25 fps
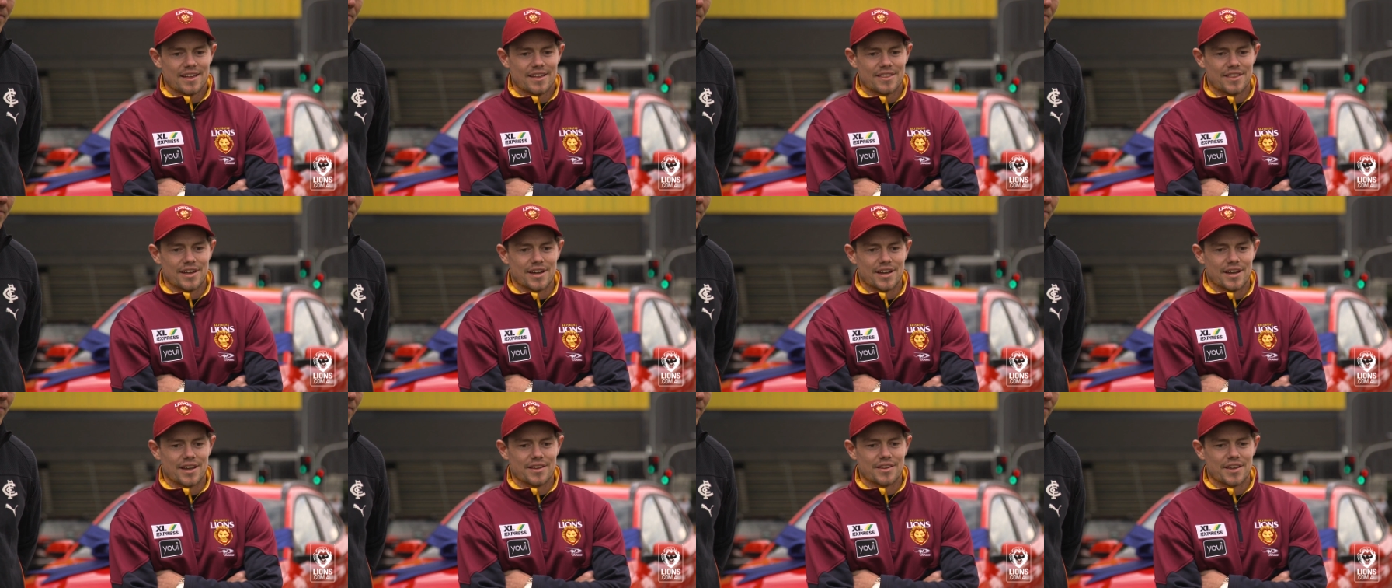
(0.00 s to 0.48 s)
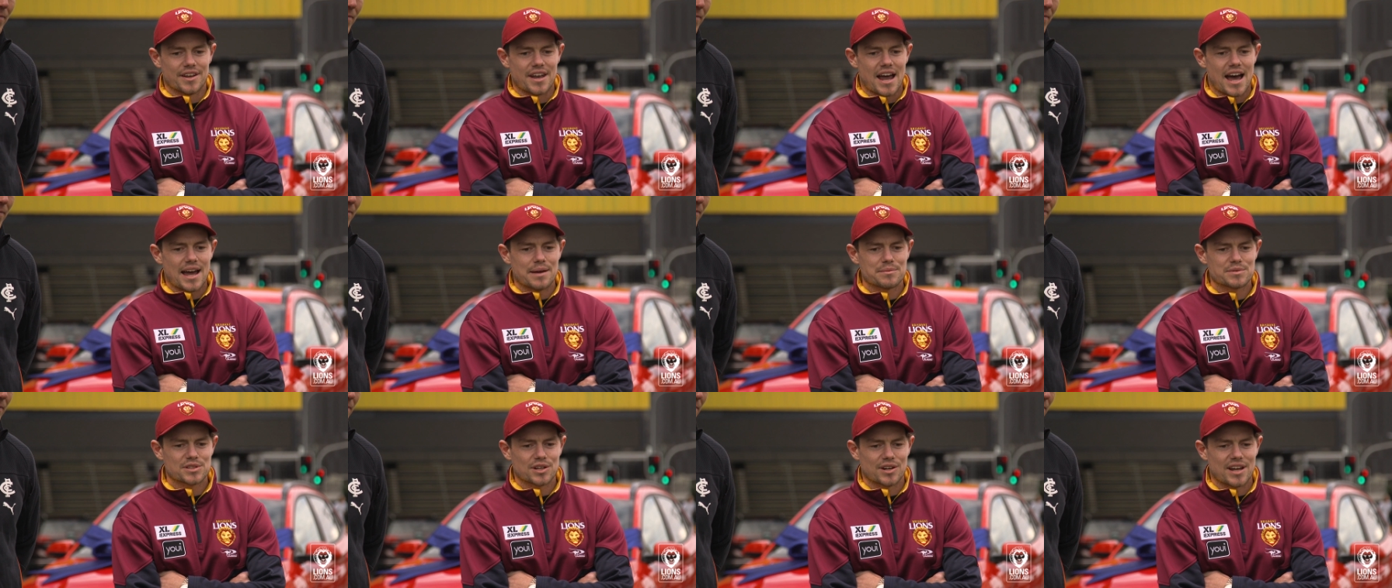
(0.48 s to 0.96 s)
the, the
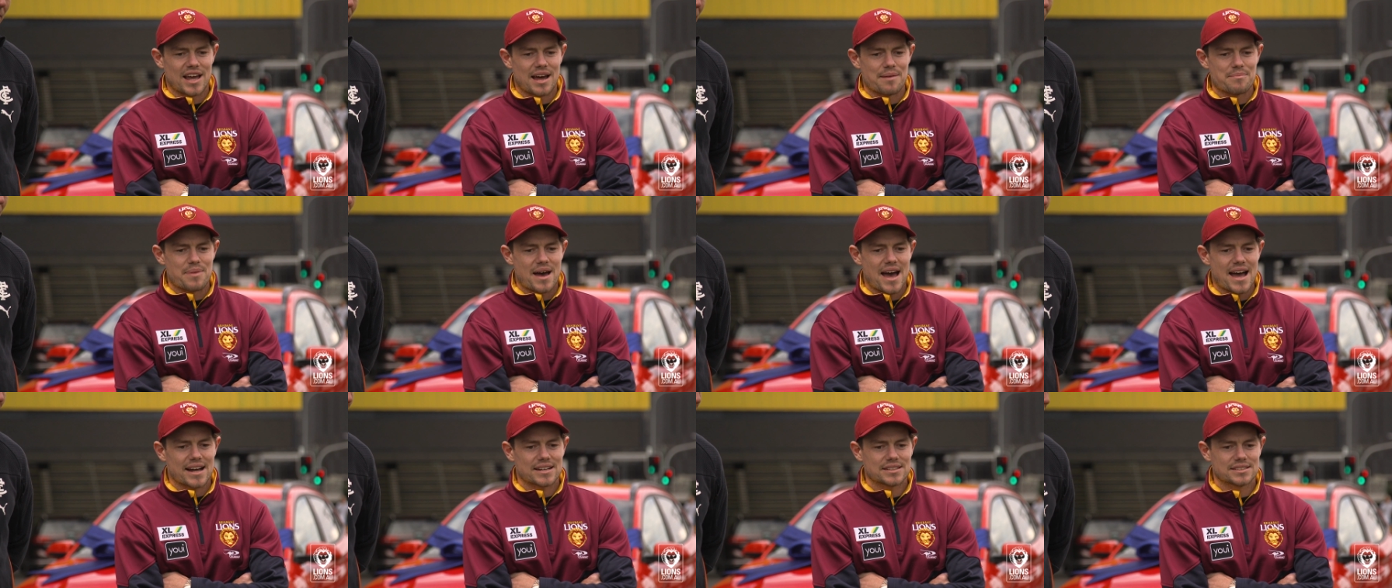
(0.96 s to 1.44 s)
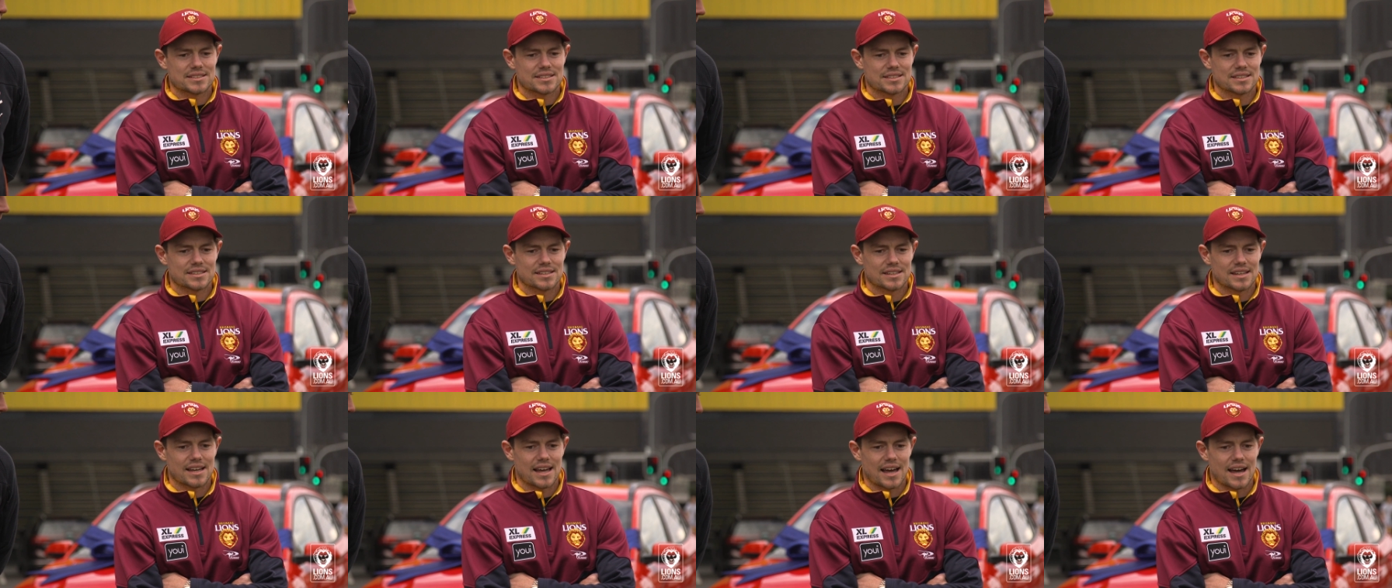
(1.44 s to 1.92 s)
names on our backs
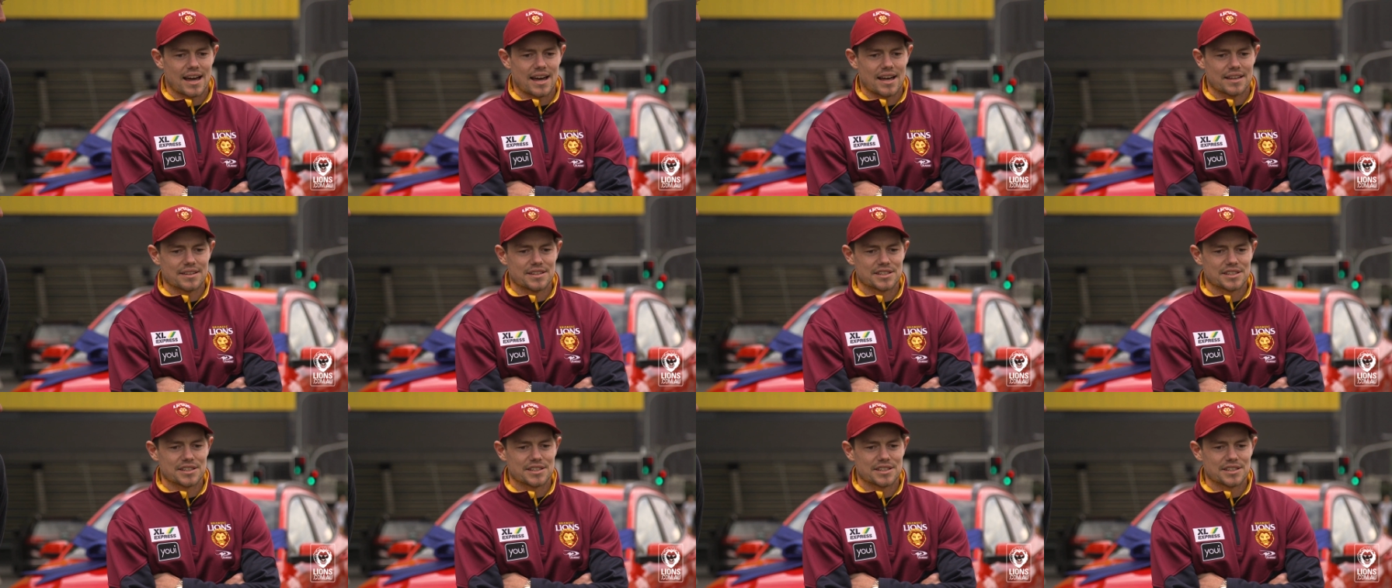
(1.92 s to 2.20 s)
uh,